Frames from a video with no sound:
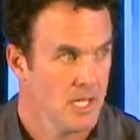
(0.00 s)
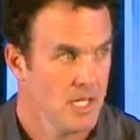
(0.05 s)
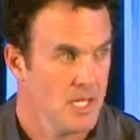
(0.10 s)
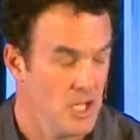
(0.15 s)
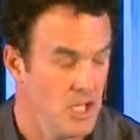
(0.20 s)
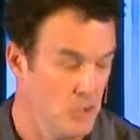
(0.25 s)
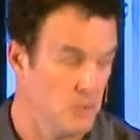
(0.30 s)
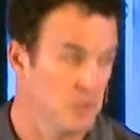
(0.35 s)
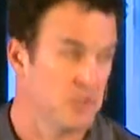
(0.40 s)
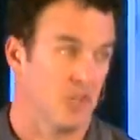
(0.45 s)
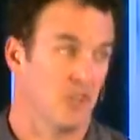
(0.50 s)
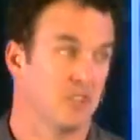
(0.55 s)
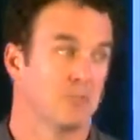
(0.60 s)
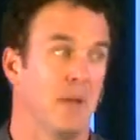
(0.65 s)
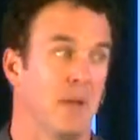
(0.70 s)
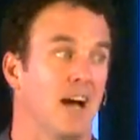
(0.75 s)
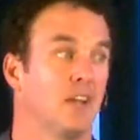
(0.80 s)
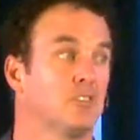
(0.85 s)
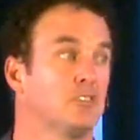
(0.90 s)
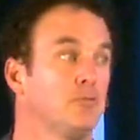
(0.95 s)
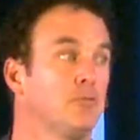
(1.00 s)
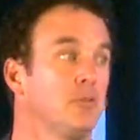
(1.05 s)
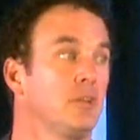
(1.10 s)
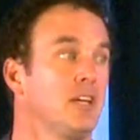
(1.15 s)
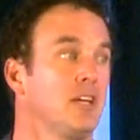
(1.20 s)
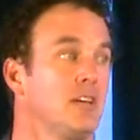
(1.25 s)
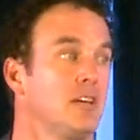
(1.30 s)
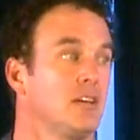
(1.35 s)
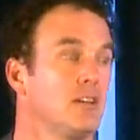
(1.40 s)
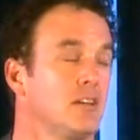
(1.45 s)
He who sows
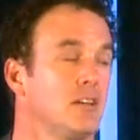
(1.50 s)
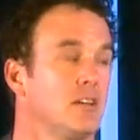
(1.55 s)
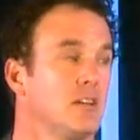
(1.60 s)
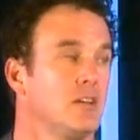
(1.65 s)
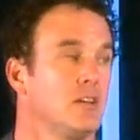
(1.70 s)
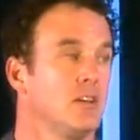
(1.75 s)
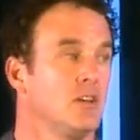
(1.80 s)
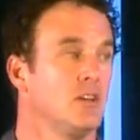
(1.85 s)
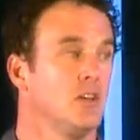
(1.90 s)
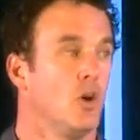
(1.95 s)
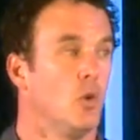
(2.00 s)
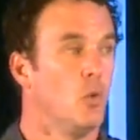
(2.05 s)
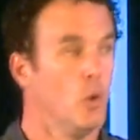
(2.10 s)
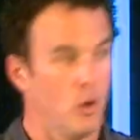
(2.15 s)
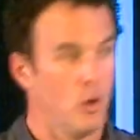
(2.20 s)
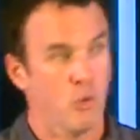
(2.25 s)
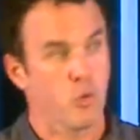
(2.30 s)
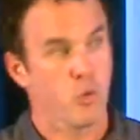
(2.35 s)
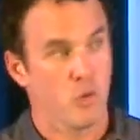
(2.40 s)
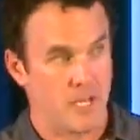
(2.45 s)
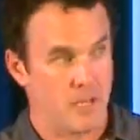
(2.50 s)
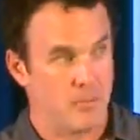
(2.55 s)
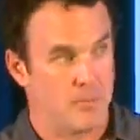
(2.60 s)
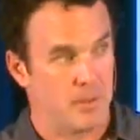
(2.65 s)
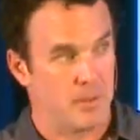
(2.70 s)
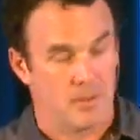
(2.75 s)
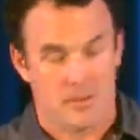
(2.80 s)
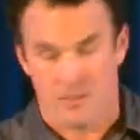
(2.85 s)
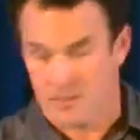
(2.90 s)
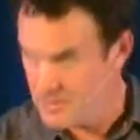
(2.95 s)
bountifully will reap
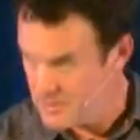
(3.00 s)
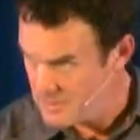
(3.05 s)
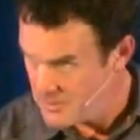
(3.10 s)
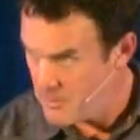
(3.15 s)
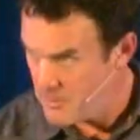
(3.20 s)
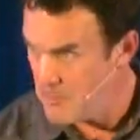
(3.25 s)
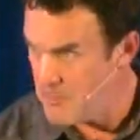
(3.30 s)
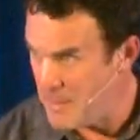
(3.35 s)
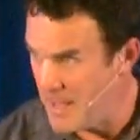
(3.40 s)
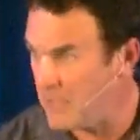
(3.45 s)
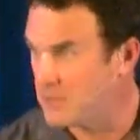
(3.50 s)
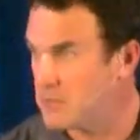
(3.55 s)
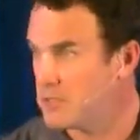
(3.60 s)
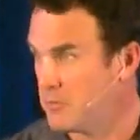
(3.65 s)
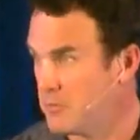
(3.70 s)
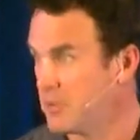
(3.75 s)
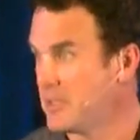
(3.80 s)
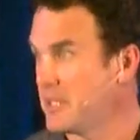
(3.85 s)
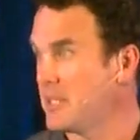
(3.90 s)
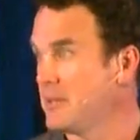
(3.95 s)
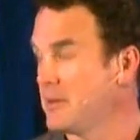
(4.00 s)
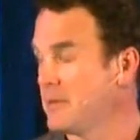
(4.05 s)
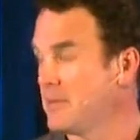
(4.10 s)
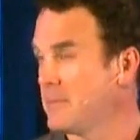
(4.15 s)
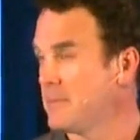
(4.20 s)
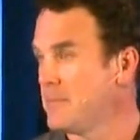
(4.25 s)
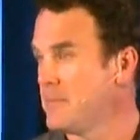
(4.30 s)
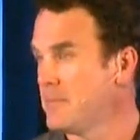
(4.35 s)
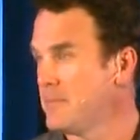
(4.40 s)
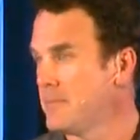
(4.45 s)
bountifully.
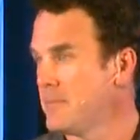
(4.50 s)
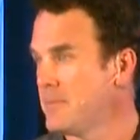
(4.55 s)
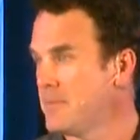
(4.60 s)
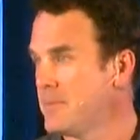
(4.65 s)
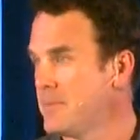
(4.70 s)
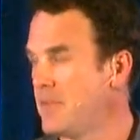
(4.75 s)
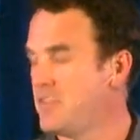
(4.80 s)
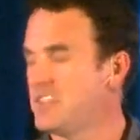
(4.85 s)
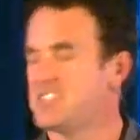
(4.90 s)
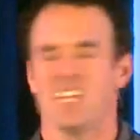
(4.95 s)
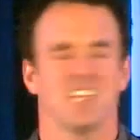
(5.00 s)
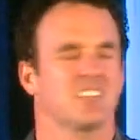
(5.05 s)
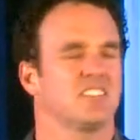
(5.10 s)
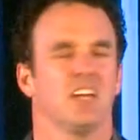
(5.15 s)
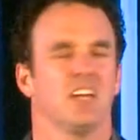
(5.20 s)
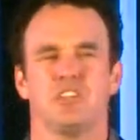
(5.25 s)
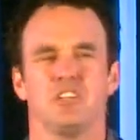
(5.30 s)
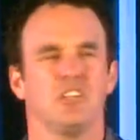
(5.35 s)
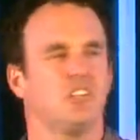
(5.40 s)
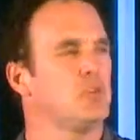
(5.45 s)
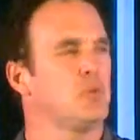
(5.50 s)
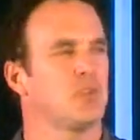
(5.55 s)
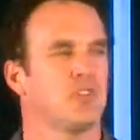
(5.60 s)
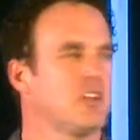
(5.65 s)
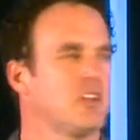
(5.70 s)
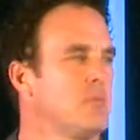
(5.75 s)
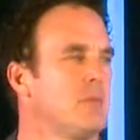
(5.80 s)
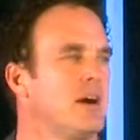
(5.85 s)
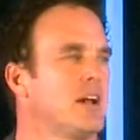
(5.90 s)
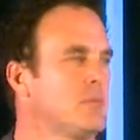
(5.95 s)
Now, this has nothing to do with
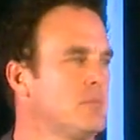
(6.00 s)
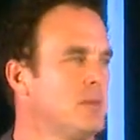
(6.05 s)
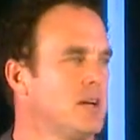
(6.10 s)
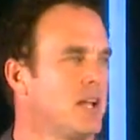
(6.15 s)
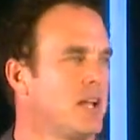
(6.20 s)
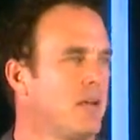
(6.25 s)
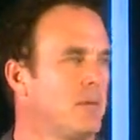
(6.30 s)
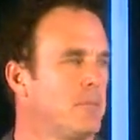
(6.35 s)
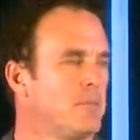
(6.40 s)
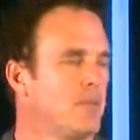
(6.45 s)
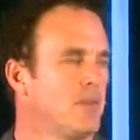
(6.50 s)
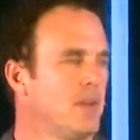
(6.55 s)
an amount of money.